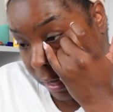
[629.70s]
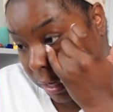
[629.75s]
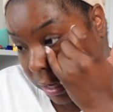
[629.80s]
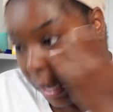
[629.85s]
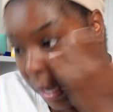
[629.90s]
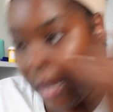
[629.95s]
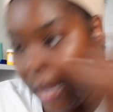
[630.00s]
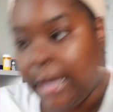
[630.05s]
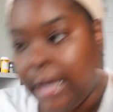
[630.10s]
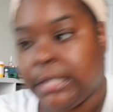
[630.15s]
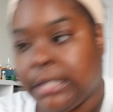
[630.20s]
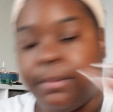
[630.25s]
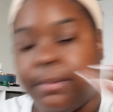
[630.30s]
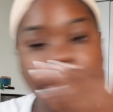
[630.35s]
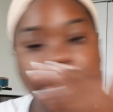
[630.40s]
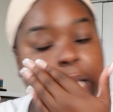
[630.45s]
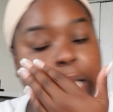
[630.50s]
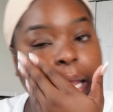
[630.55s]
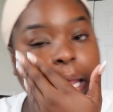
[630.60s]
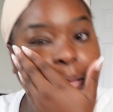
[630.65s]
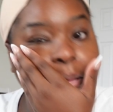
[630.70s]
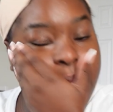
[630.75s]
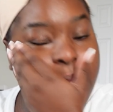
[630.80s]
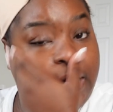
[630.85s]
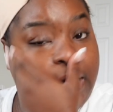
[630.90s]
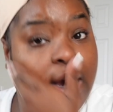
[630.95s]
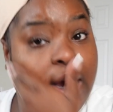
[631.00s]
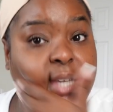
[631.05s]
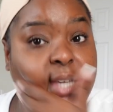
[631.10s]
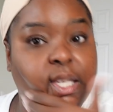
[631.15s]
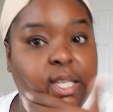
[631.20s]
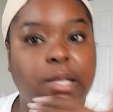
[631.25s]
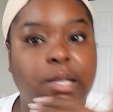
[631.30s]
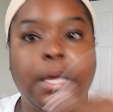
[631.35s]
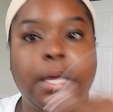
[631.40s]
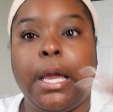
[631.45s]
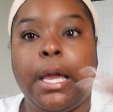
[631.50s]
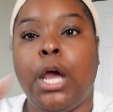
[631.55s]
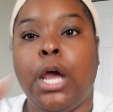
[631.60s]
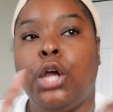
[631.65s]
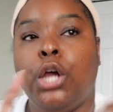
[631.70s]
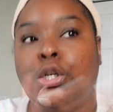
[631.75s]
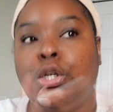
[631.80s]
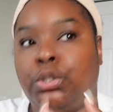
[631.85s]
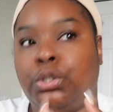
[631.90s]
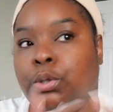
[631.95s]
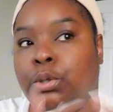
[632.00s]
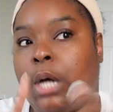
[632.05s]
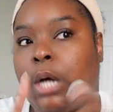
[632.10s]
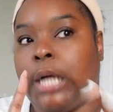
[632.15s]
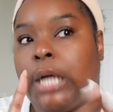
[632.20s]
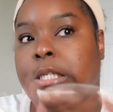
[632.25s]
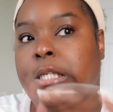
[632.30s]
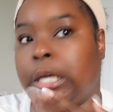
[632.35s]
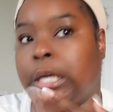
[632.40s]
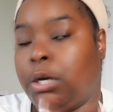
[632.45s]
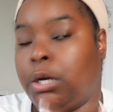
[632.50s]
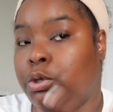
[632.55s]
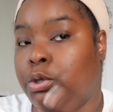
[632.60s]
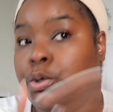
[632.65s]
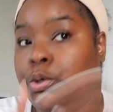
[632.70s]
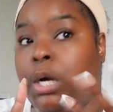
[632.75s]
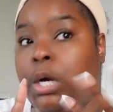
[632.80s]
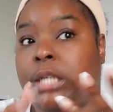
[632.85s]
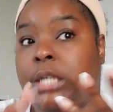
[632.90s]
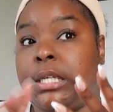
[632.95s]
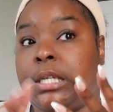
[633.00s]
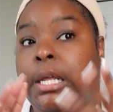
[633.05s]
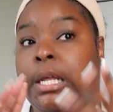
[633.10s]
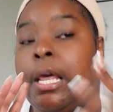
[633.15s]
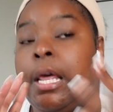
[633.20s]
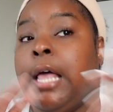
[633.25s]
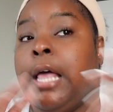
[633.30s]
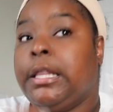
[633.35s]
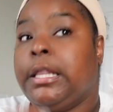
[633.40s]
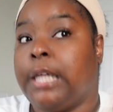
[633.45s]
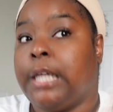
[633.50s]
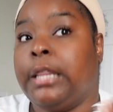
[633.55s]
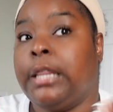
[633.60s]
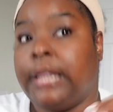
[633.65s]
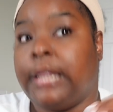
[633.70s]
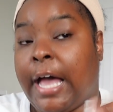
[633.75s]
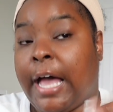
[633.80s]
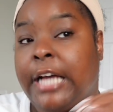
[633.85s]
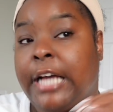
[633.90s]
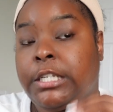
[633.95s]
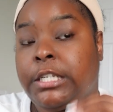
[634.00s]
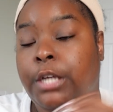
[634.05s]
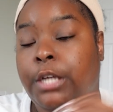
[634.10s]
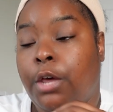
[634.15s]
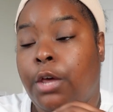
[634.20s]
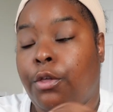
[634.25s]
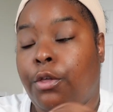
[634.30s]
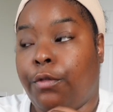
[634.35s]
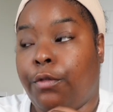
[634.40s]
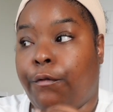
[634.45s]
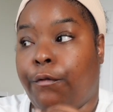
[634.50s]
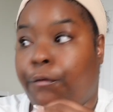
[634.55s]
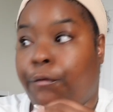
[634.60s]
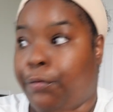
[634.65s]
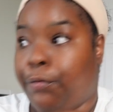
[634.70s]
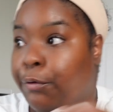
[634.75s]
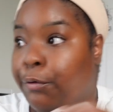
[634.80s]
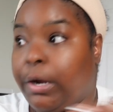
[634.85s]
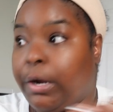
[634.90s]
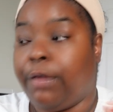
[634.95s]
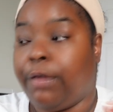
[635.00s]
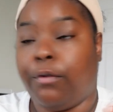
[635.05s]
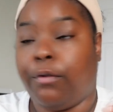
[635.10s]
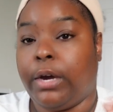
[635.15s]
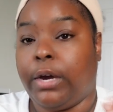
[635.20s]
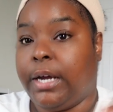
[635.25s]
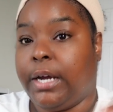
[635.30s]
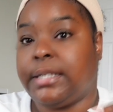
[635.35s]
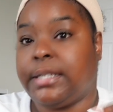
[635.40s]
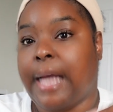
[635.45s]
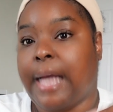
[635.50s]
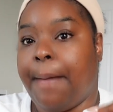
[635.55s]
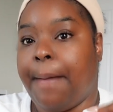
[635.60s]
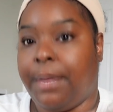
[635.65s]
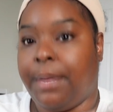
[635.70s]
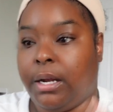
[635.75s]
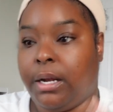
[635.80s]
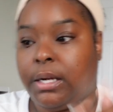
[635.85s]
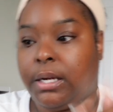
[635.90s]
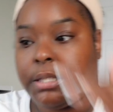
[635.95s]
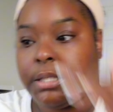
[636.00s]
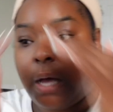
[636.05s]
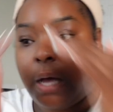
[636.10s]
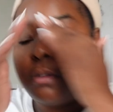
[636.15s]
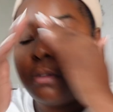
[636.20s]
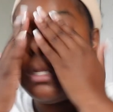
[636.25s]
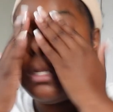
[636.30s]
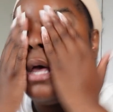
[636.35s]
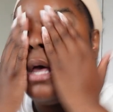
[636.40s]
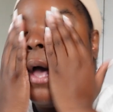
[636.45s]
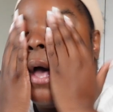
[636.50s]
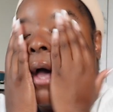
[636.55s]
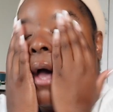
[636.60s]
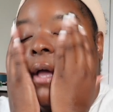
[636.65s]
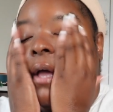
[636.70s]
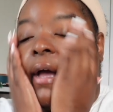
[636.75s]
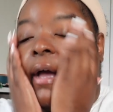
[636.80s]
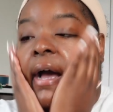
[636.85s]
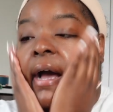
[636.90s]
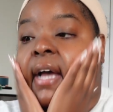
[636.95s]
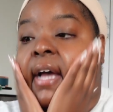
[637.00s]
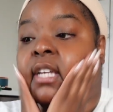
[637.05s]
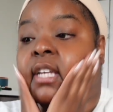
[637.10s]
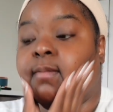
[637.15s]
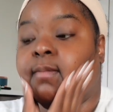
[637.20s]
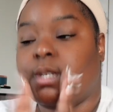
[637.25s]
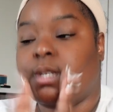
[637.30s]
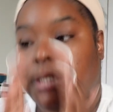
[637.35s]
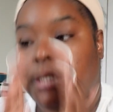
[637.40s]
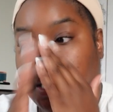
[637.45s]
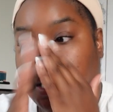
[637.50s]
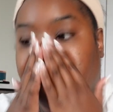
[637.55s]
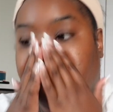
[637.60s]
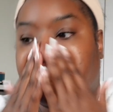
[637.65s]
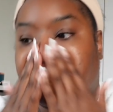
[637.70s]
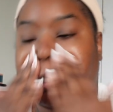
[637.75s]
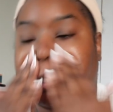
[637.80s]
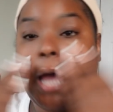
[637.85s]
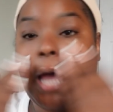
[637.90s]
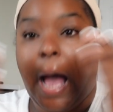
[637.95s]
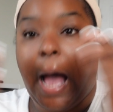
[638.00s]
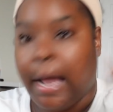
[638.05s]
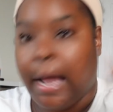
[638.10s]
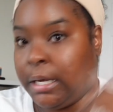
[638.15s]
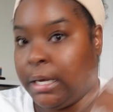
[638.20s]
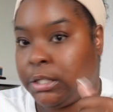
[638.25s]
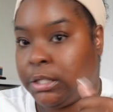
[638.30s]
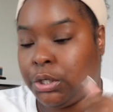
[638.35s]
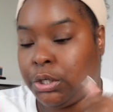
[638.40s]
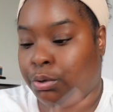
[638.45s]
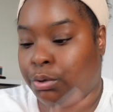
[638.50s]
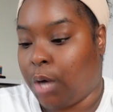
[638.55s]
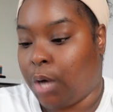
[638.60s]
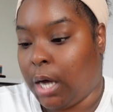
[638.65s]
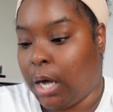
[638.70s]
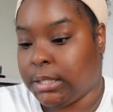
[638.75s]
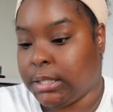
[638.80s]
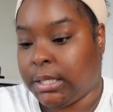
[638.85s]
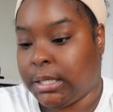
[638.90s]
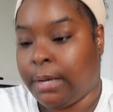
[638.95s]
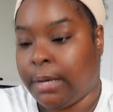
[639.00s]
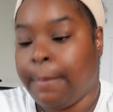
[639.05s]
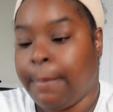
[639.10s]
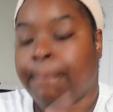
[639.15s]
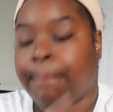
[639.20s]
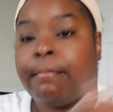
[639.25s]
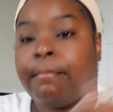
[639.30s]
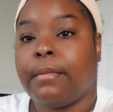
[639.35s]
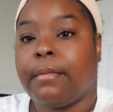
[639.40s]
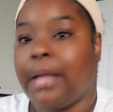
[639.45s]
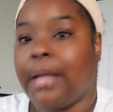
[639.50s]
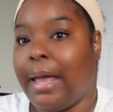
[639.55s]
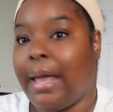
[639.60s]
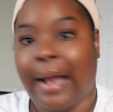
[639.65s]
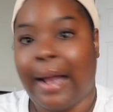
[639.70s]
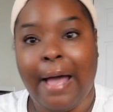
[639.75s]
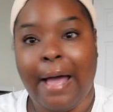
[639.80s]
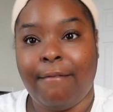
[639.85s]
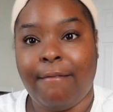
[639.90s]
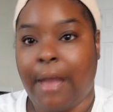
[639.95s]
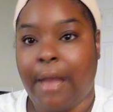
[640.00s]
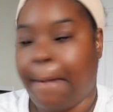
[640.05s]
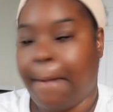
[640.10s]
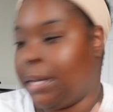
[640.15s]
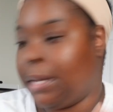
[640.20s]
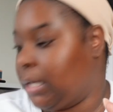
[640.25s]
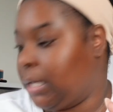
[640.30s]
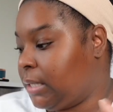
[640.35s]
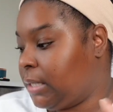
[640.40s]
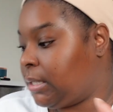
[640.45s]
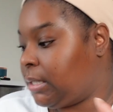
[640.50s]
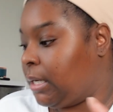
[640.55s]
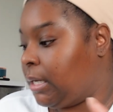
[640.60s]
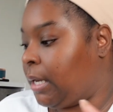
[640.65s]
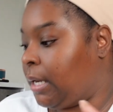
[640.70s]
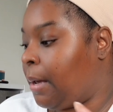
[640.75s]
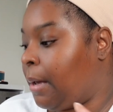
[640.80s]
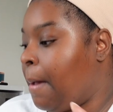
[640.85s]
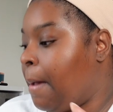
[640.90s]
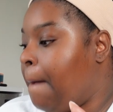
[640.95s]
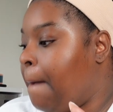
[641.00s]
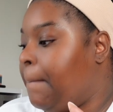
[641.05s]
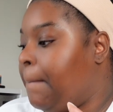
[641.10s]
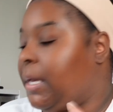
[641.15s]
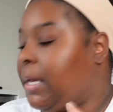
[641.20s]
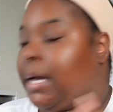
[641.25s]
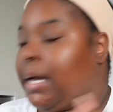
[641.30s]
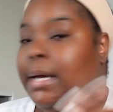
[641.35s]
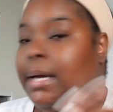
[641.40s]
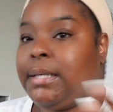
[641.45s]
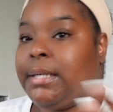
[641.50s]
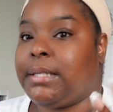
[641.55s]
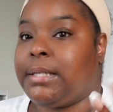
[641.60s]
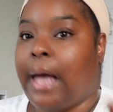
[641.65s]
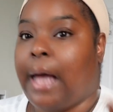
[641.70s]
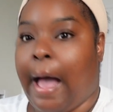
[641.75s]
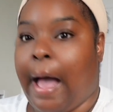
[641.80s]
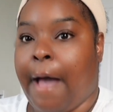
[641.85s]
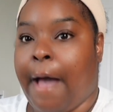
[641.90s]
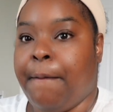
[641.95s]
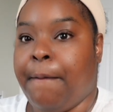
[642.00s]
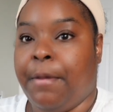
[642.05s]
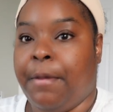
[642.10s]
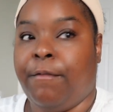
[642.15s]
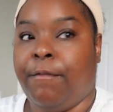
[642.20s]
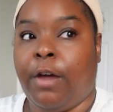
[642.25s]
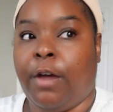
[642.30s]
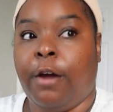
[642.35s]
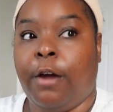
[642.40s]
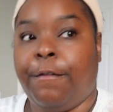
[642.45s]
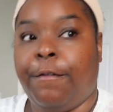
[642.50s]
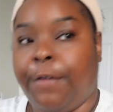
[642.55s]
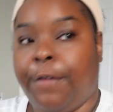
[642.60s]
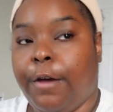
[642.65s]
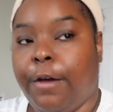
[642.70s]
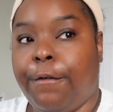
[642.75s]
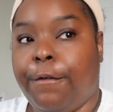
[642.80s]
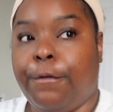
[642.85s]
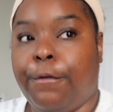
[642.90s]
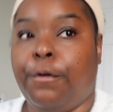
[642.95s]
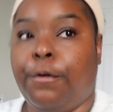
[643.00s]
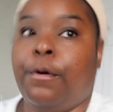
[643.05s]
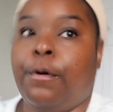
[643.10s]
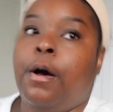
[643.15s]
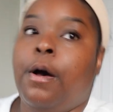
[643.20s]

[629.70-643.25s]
God has been telling me constantly, do content. The last 3 to 4 years I've been in this house, God has been telling me I need to do content, and I have not been listening because I've been very fearful